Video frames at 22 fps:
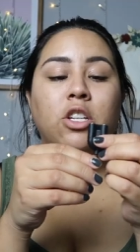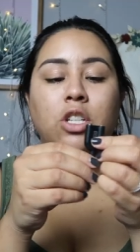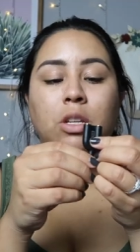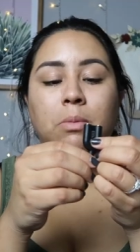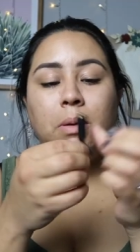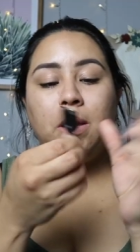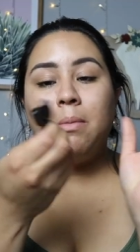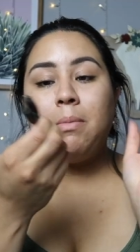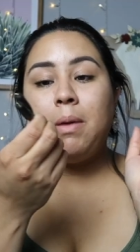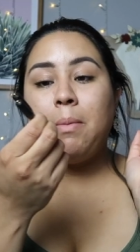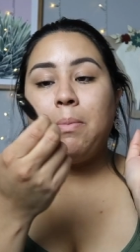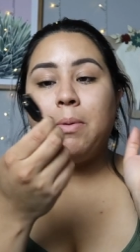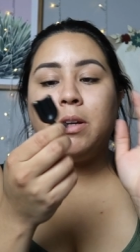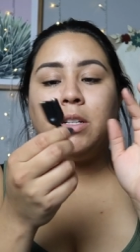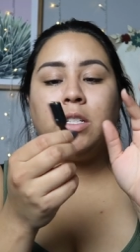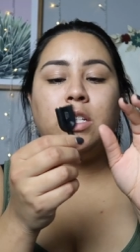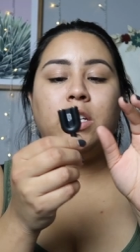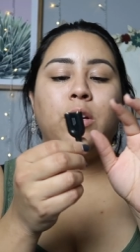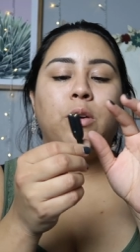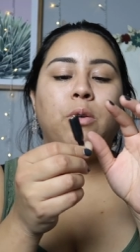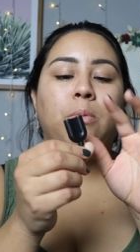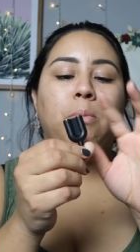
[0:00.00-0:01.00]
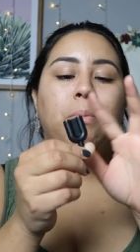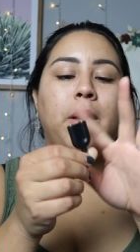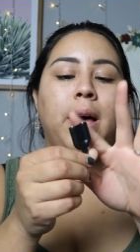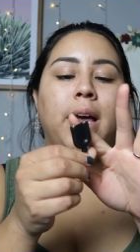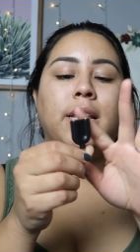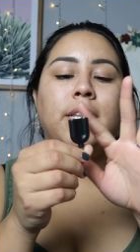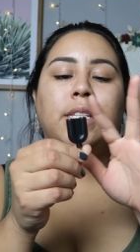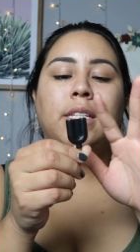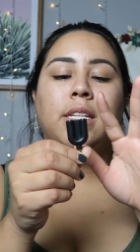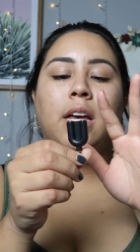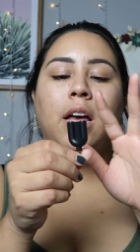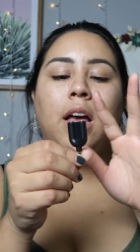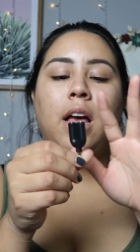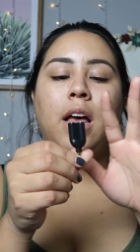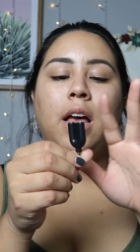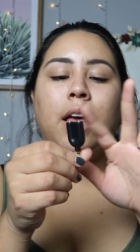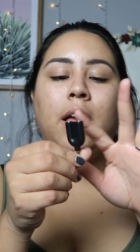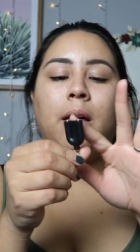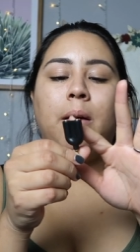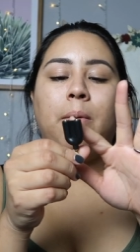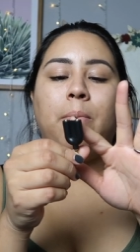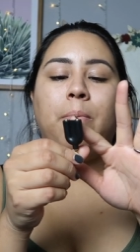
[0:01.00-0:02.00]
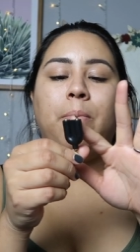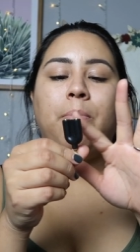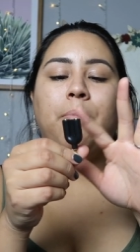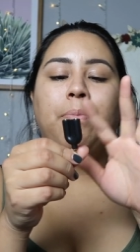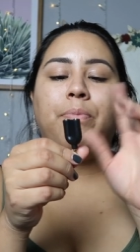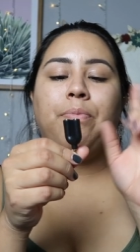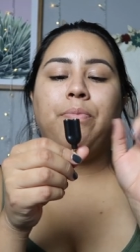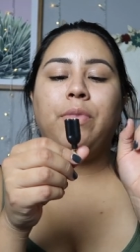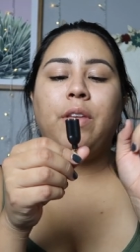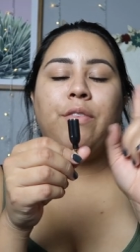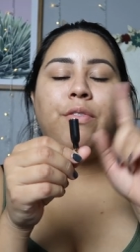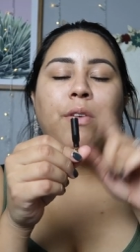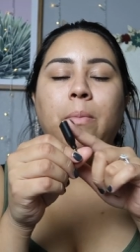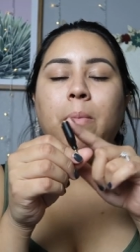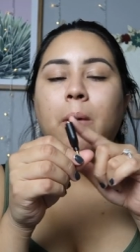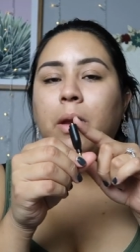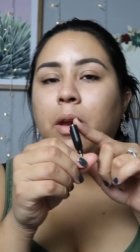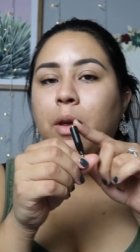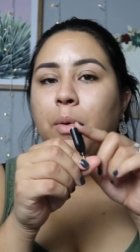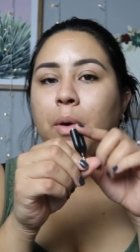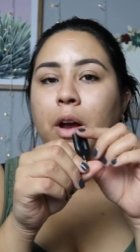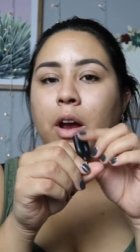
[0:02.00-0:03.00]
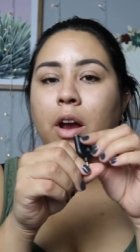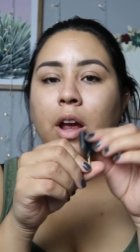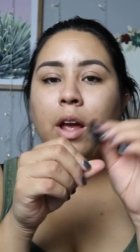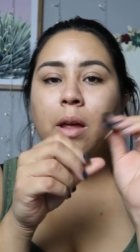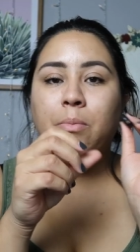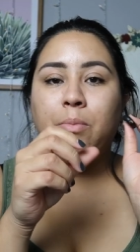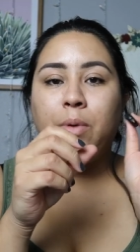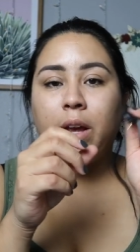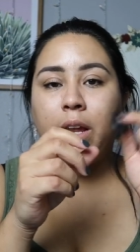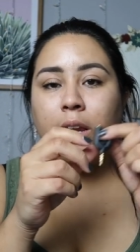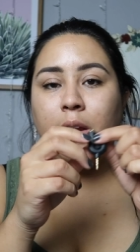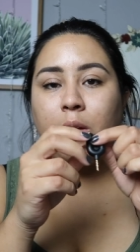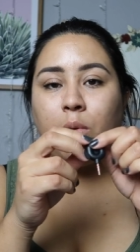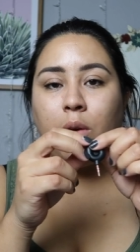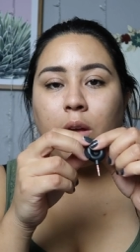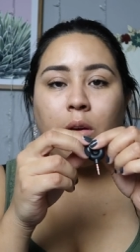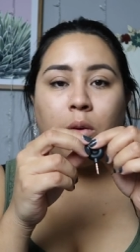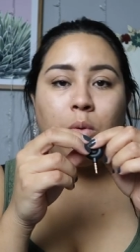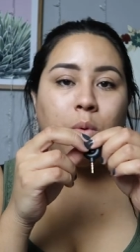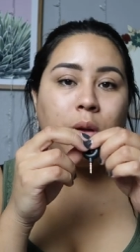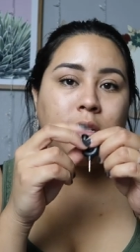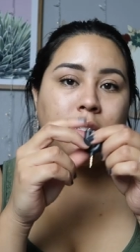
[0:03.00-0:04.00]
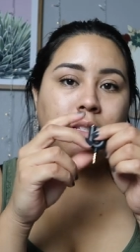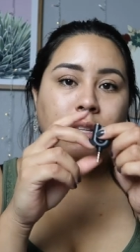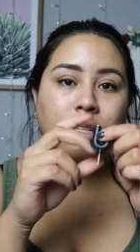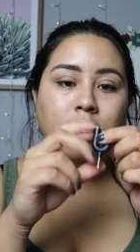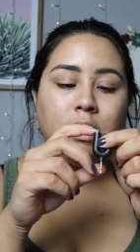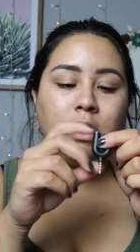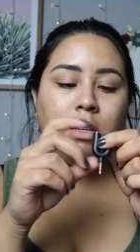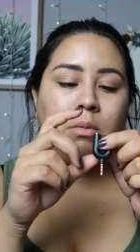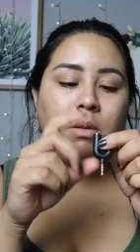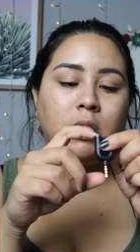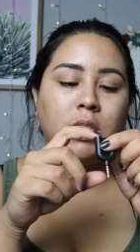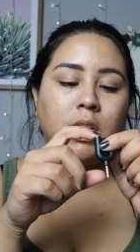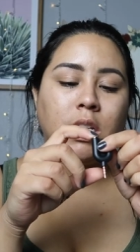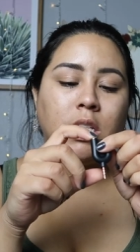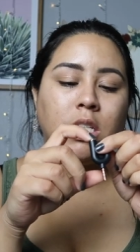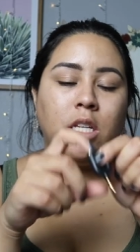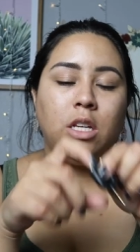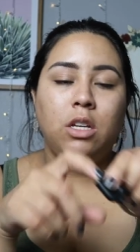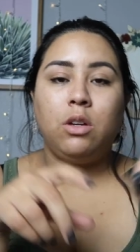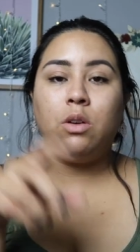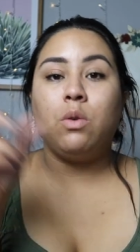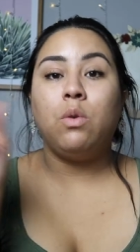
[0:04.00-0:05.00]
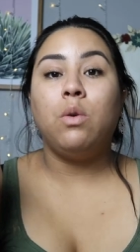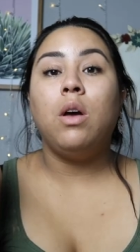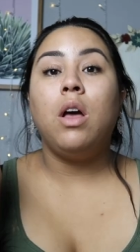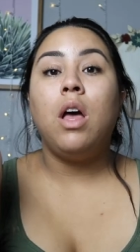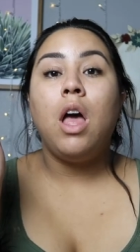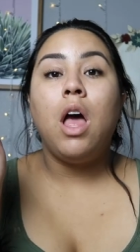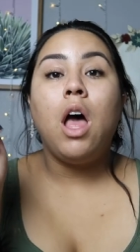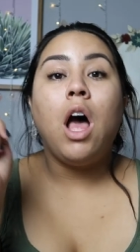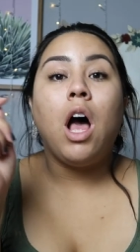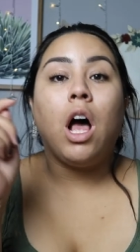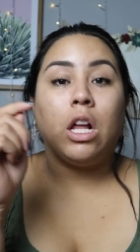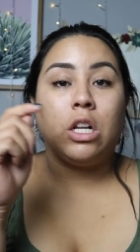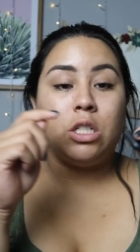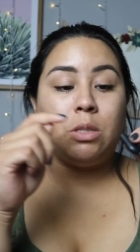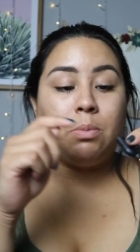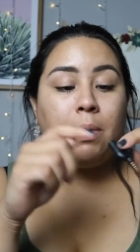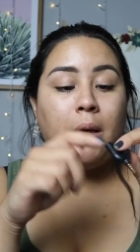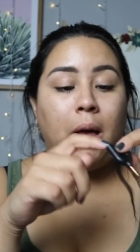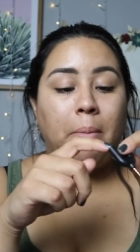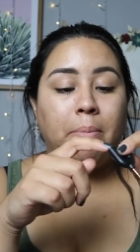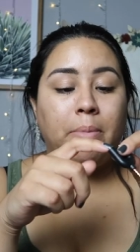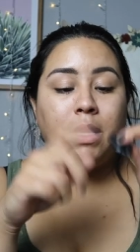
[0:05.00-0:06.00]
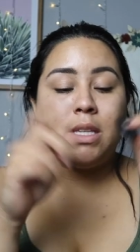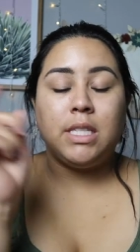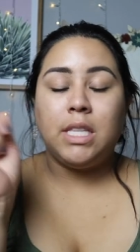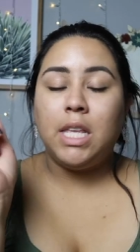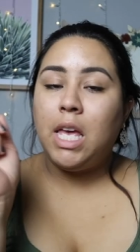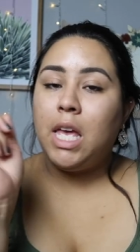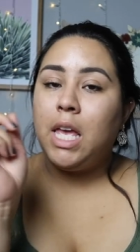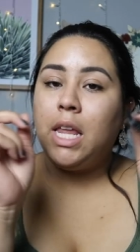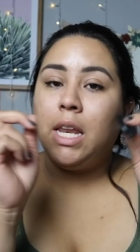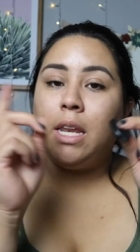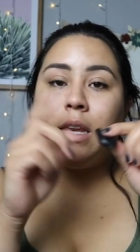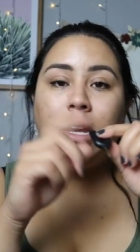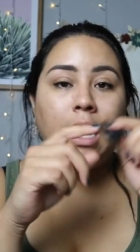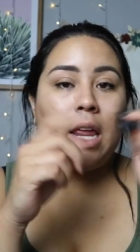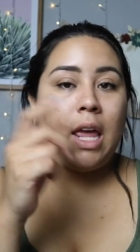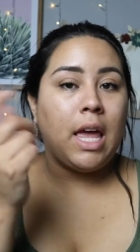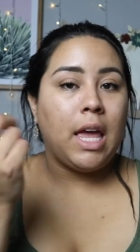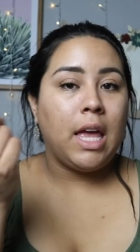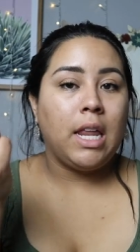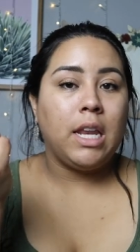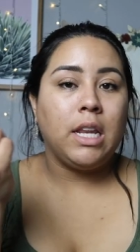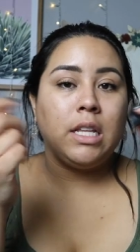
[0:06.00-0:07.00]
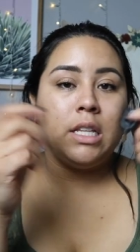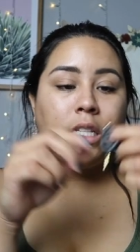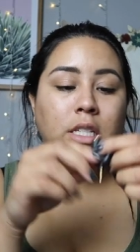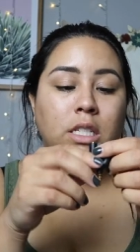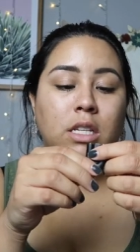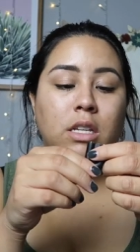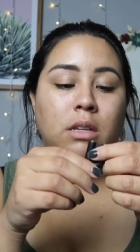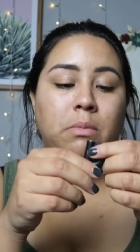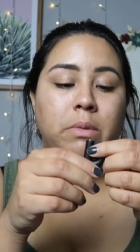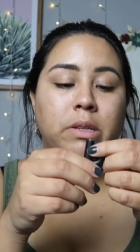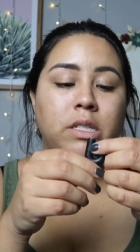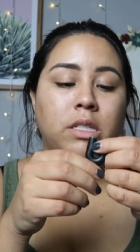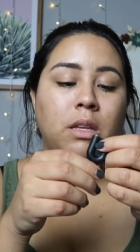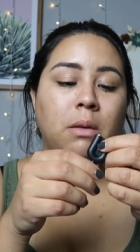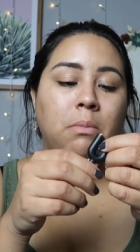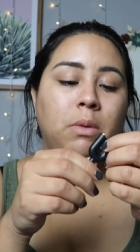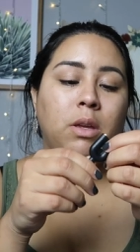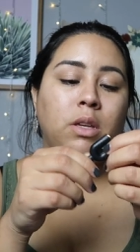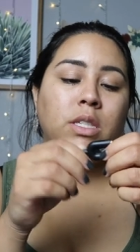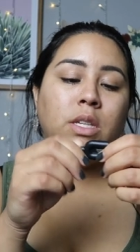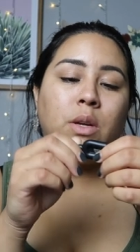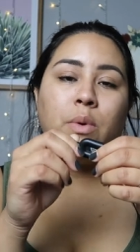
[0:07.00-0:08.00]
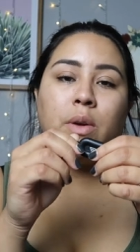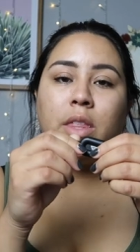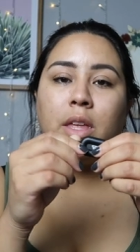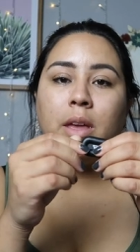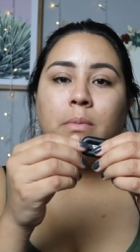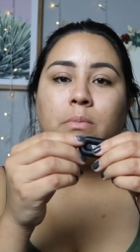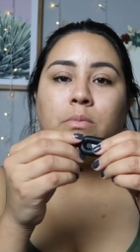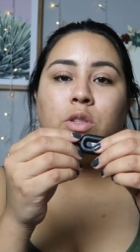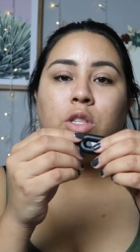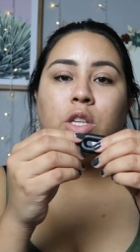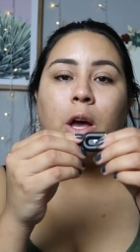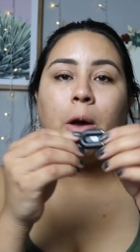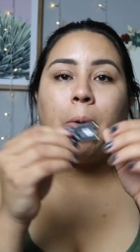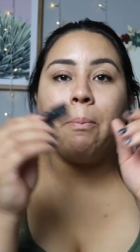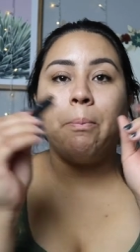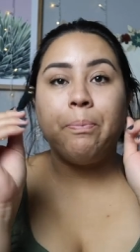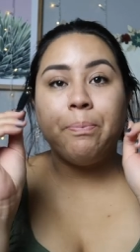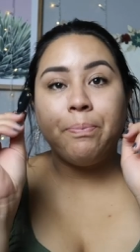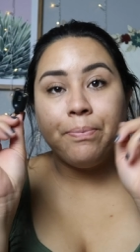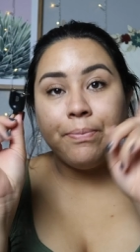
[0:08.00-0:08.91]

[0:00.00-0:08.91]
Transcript: this should be in my purse too, but if I'm anywhere and Brandon like wants to listen to music too, I'll just pop this in and listen to some music with him, so